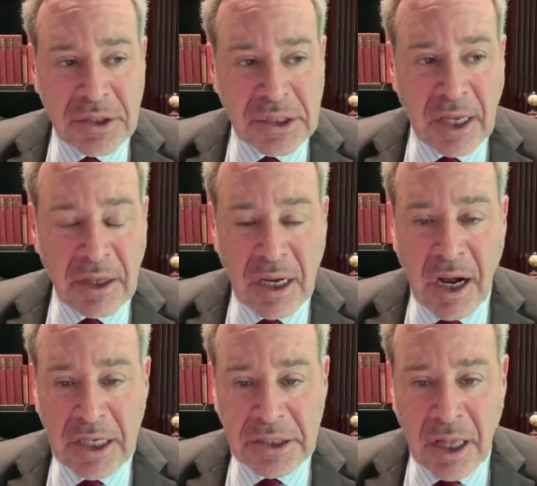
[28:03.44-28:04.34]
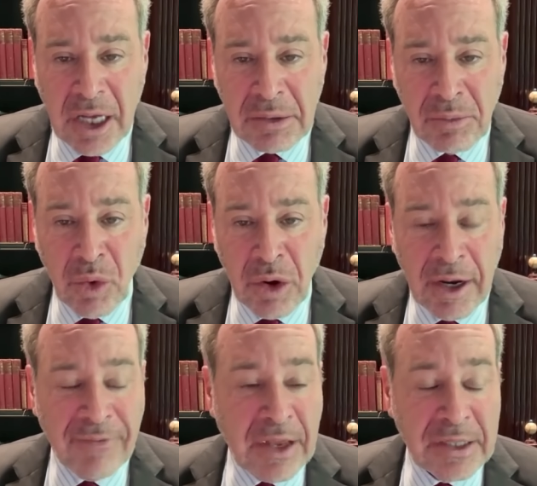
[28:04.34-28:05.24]
suddenly cost a lot more,
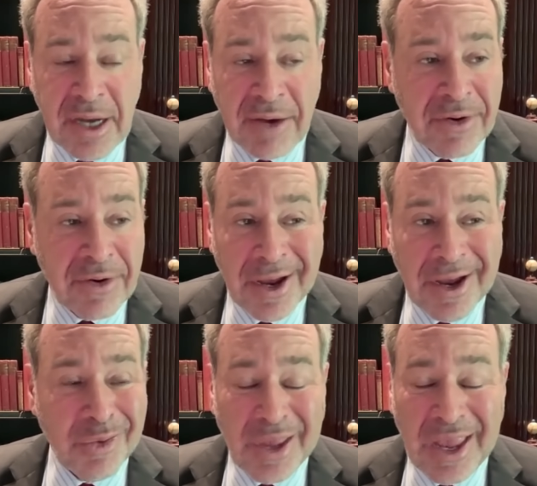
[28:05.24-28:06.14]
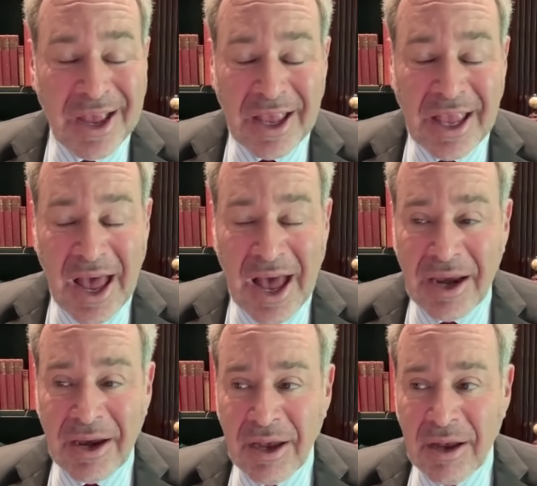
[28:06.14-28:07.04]
if they discover you can't
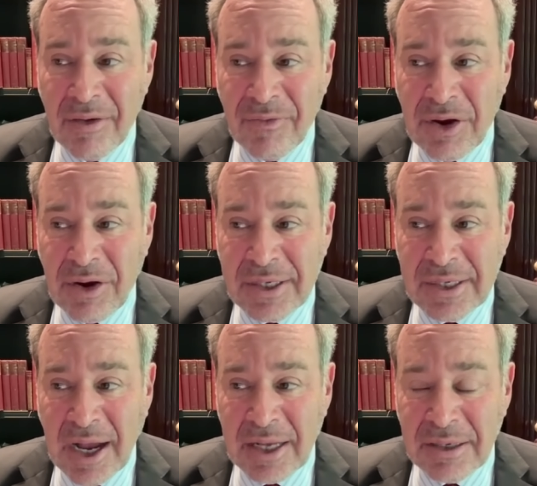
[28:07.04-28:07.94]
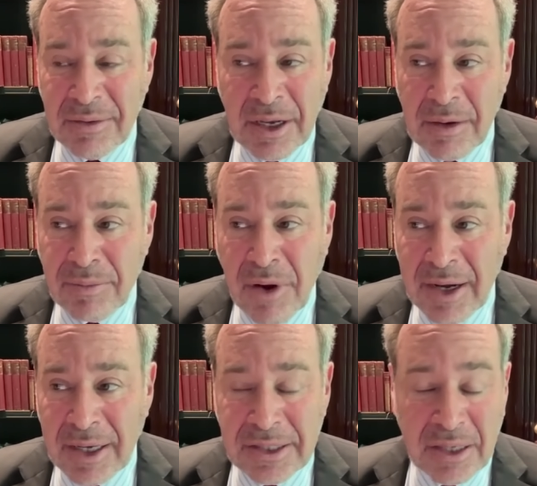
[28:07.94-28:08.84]
get various kinds of
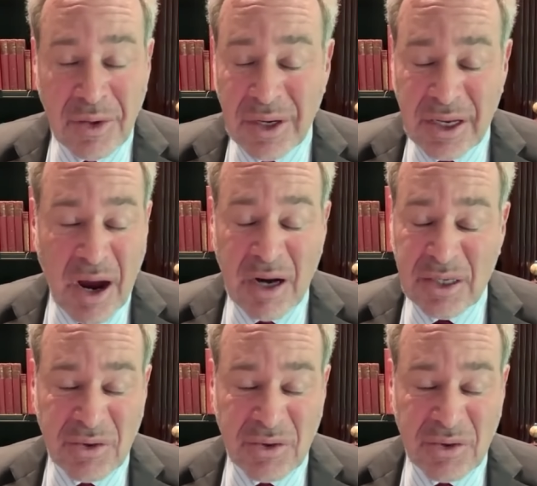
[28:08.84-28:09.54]
products, including cars and